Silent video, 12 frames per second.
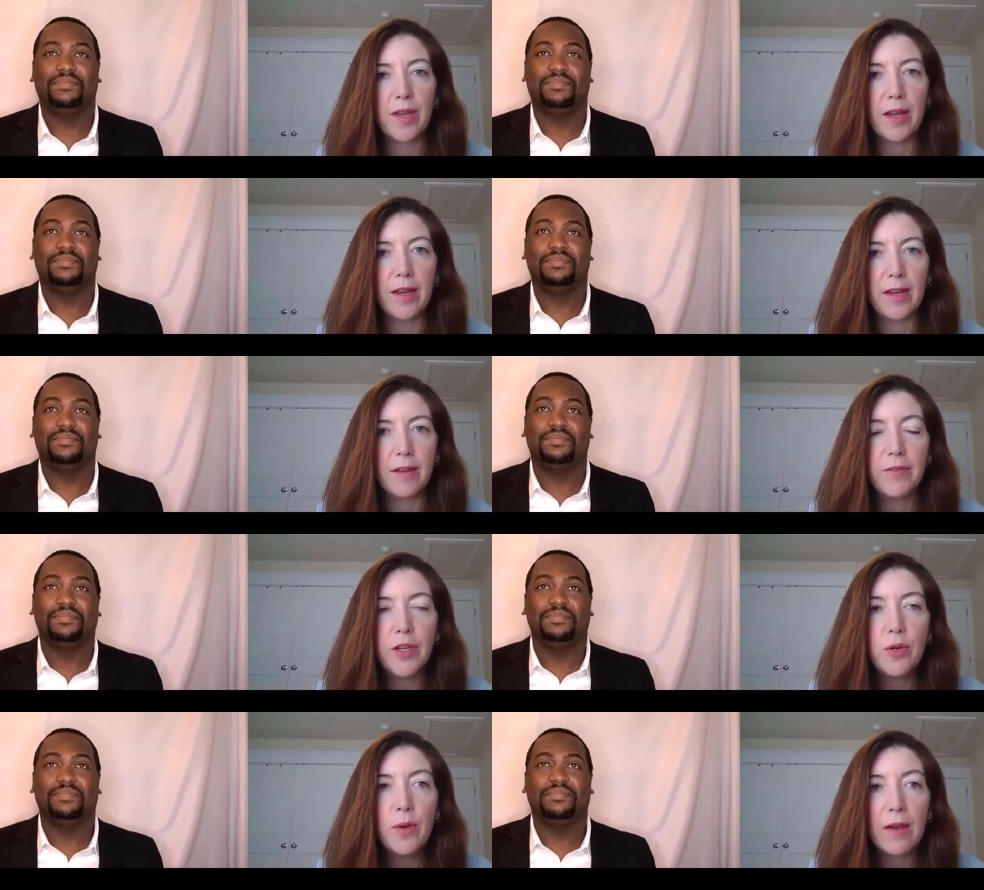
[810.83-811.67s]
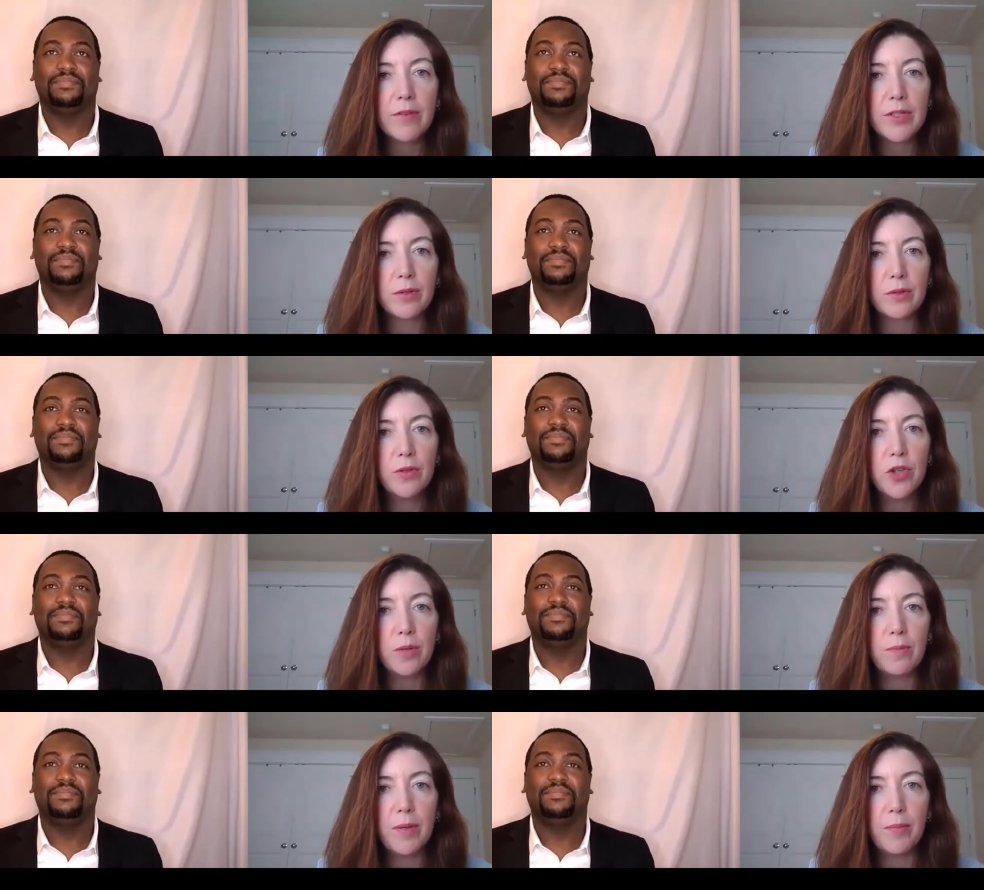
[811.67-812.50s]
Speaker 1: that if you have a
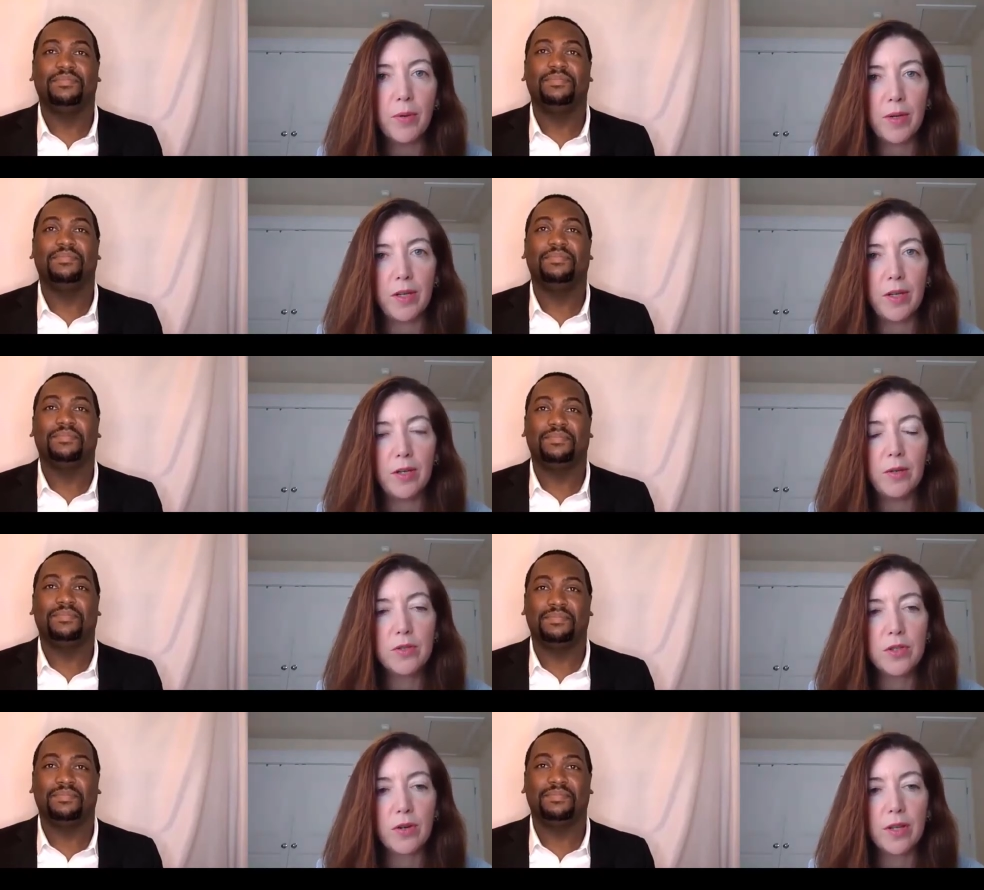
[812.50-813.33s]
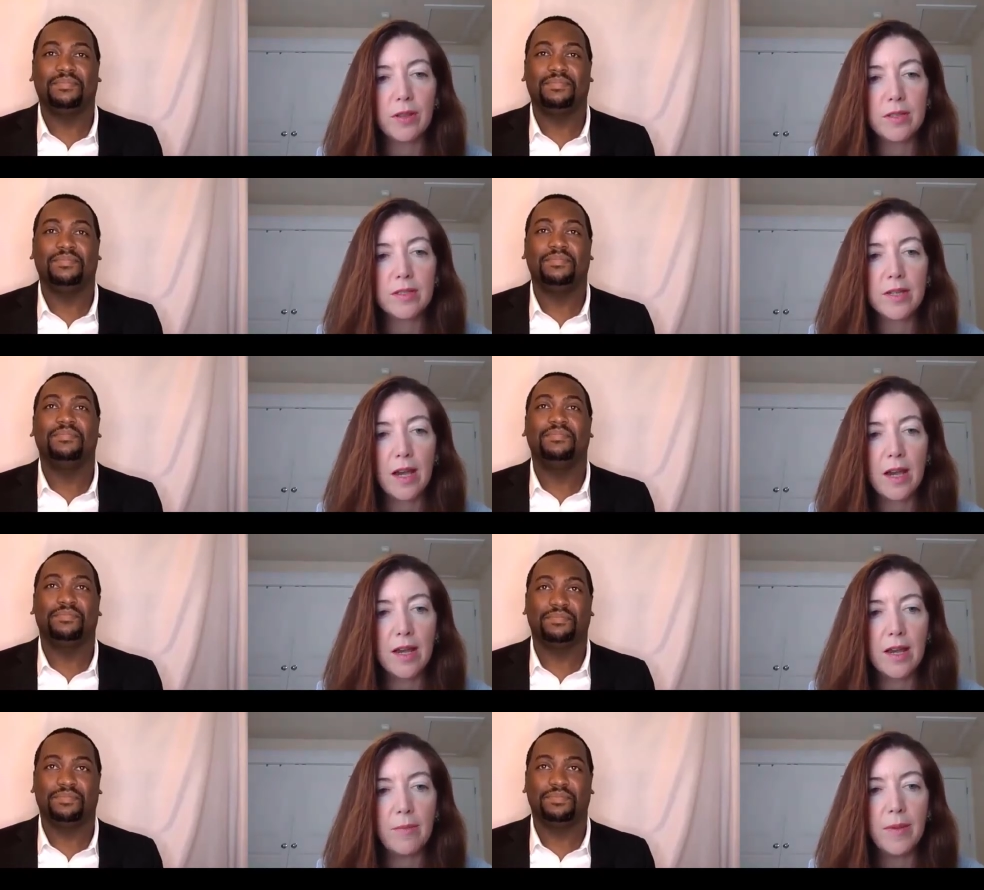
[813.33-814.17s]
solution people can use during this
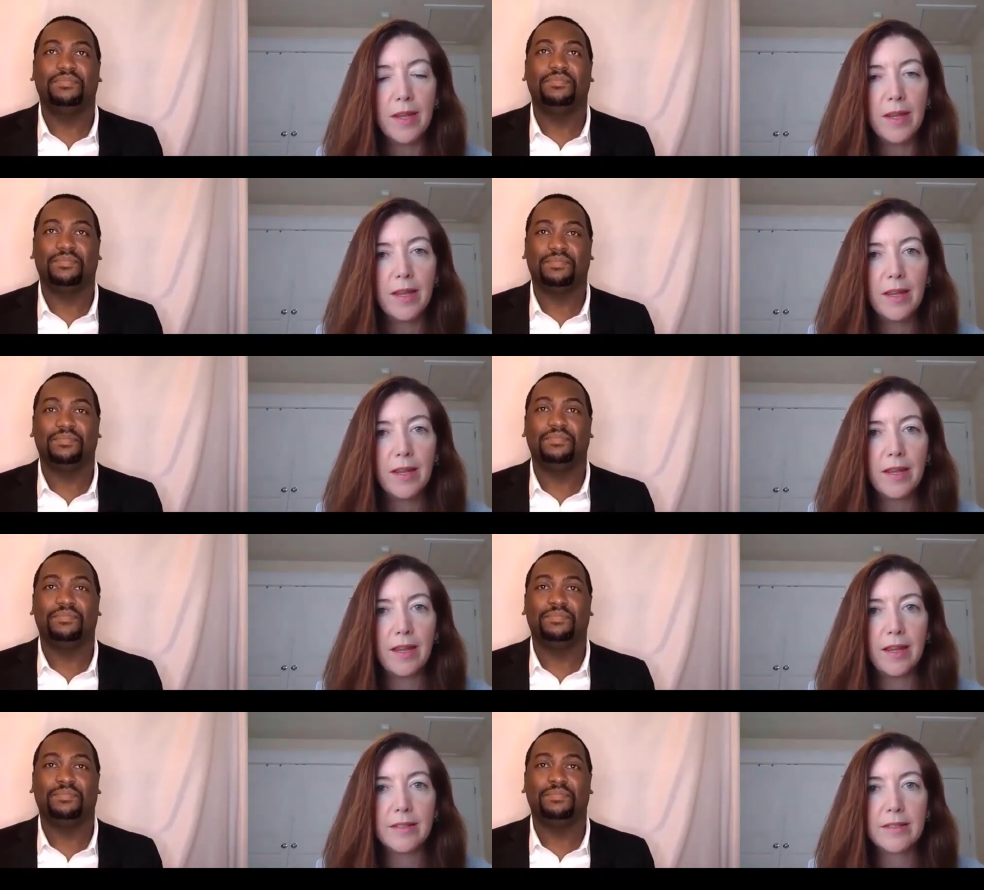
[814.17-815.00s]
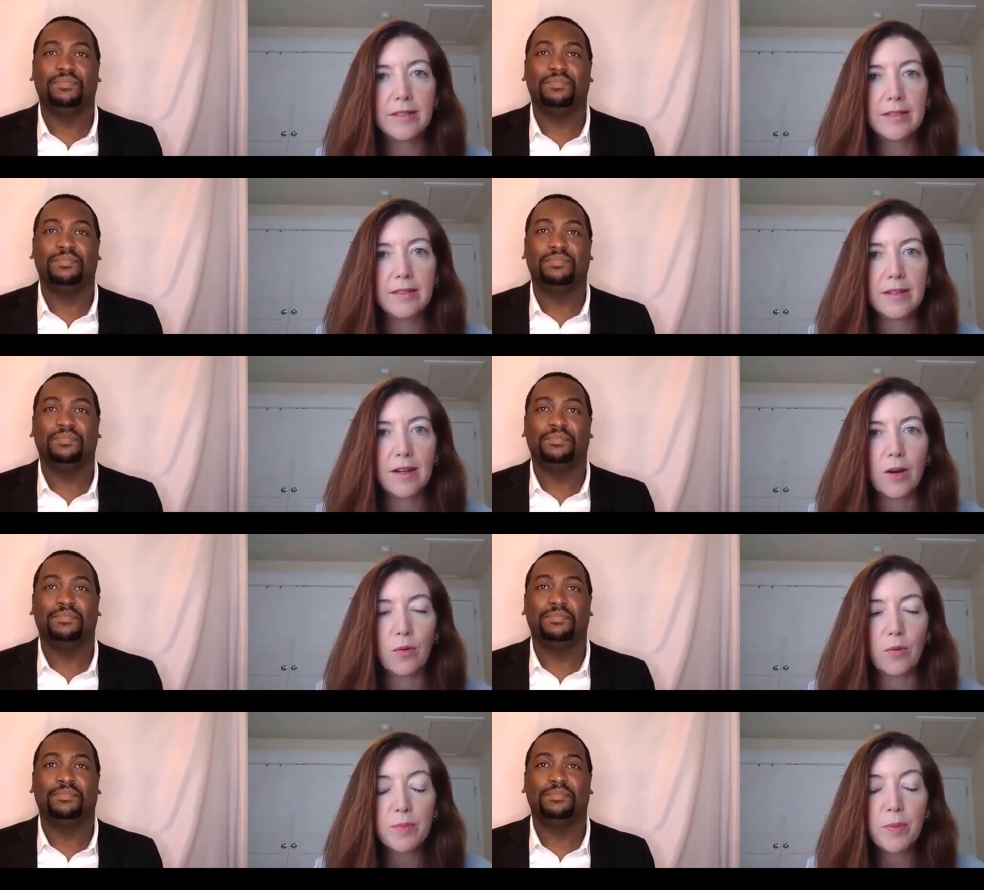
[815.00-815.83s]
time, it's
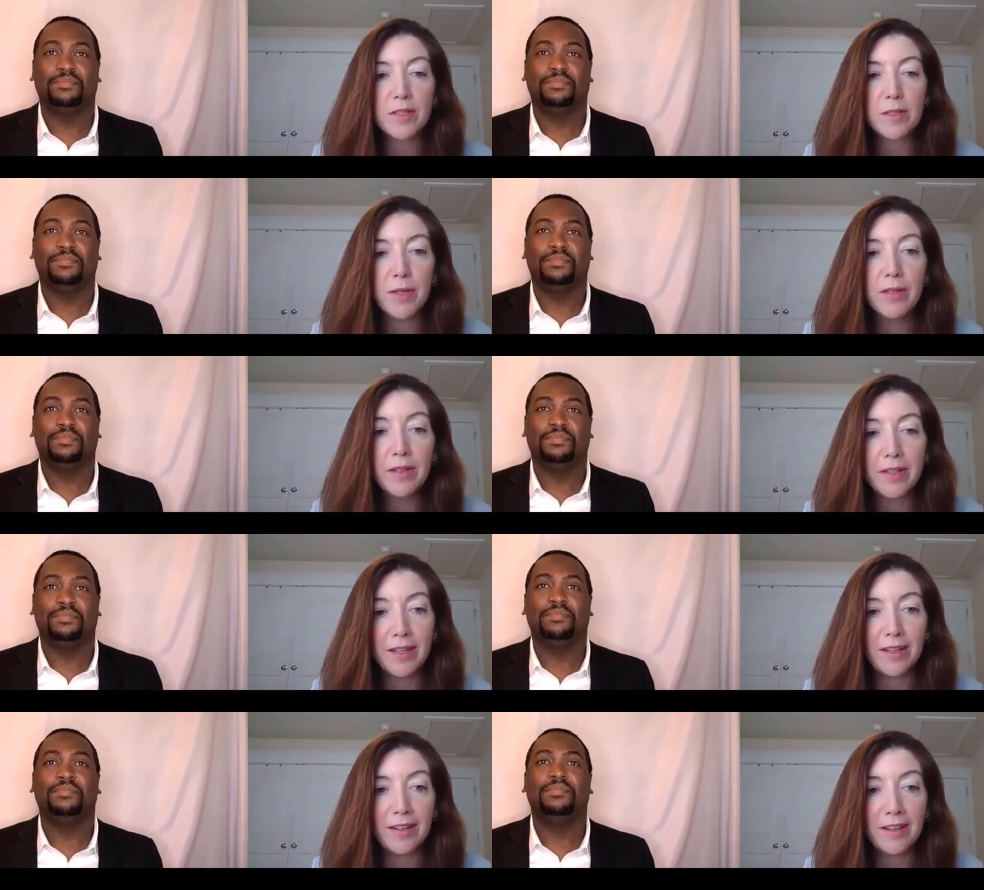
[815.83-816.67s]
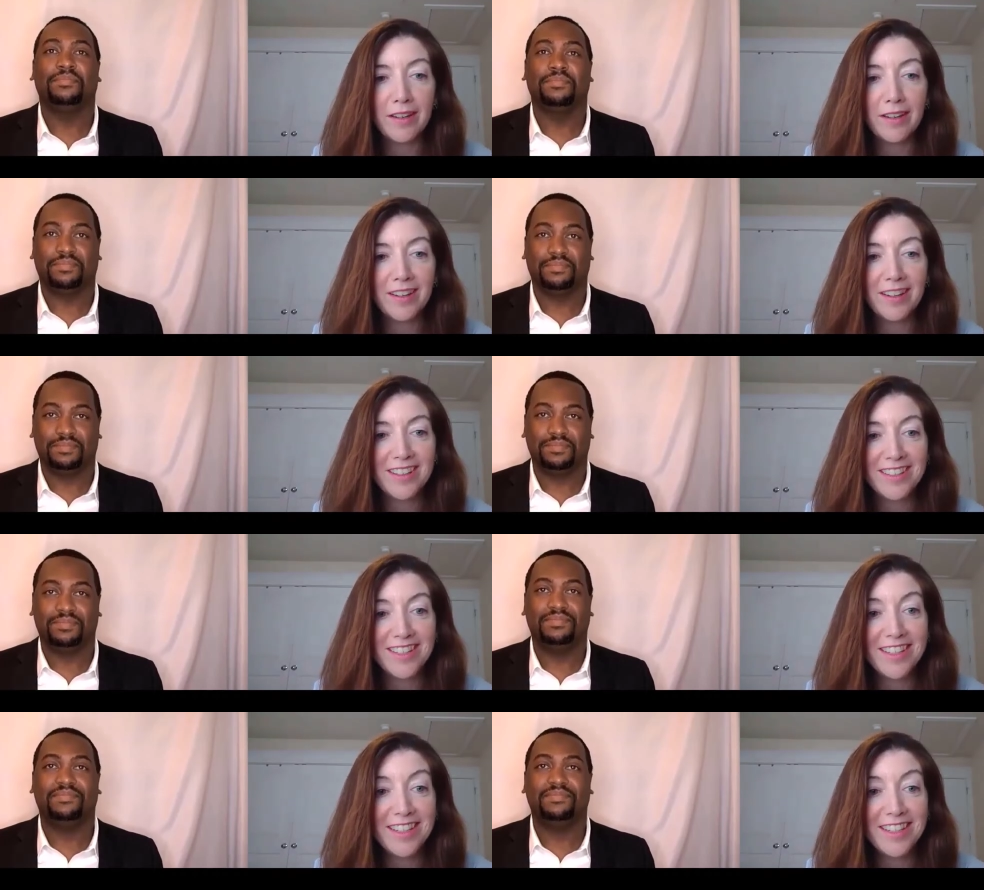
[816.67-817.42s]
a responsibility to